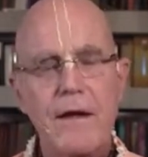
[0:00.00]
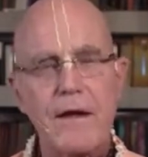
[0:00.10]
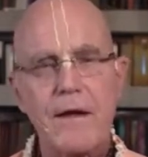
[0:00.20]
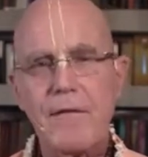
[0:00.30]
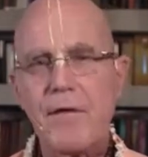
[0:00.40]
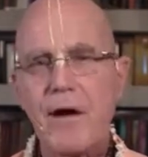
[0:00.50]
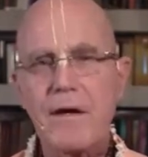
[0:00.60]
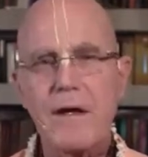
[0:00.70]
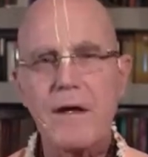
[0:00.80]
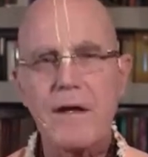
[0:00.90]

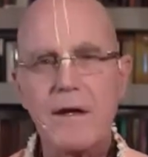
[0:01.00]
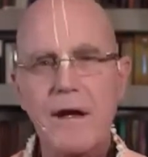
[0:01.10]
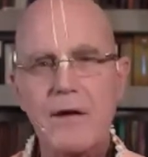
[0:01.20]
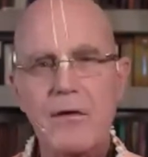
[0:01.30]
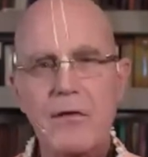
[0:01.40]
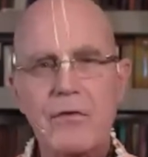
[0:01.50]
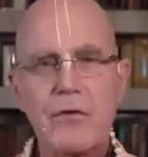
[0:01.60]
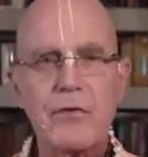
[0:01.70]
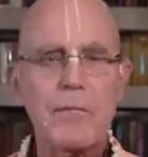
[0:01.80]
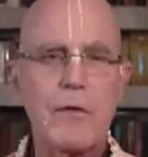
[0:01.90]
Devaki and Krishna
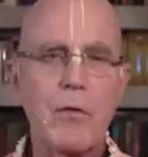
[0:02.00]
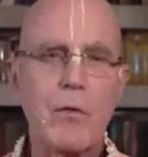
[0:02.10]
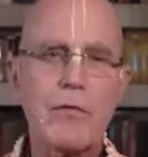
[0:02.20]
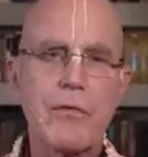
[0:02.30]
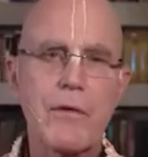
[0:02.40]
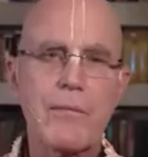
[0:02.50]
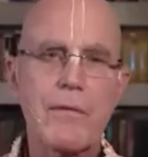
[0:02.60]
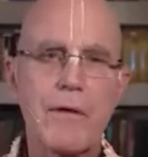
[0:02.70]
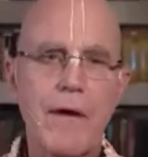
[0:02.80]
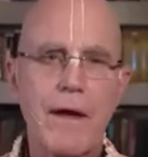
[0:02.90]
should be
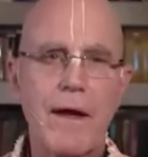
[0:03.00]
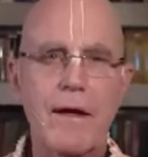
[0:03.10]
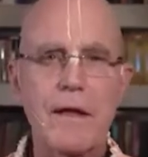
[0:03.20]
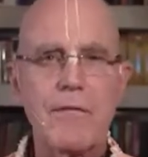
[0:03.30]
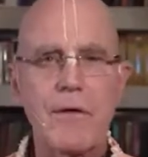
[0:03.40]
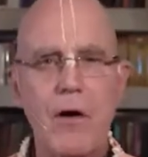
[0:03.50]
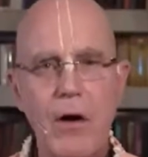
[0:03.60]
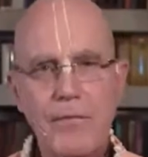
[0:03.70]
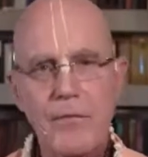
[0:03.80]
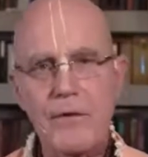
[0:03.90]
worshipped and giving
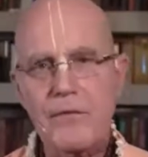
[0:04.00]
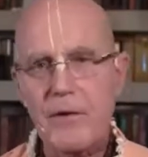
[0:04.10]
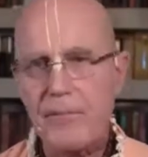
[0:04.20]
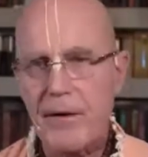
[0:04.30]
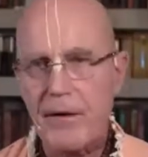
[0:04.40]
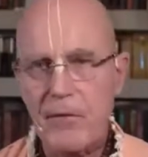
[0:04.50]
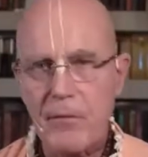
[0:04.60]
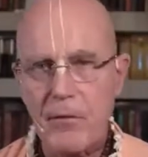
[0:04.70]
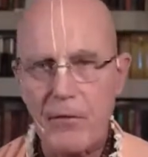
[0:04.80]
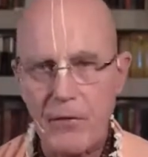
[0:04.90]
offerings
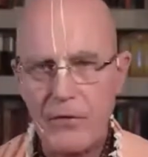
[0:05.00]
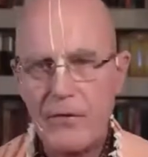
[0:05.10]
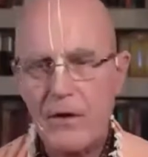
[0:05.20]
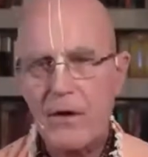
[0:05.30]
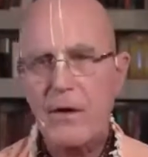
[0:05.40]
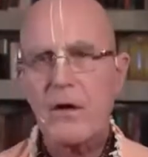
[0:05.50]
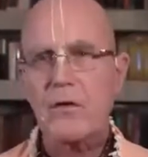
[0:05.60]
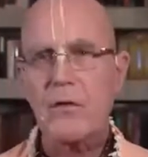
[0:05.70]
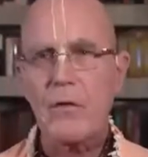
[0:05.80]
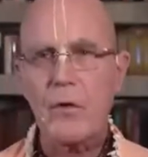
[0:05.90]
comparable
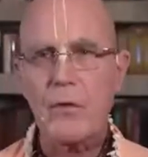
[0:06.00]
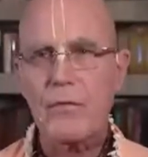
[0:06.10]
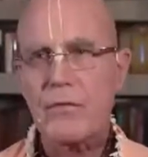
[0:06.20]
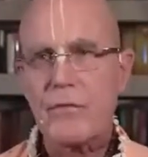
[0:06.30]
to those.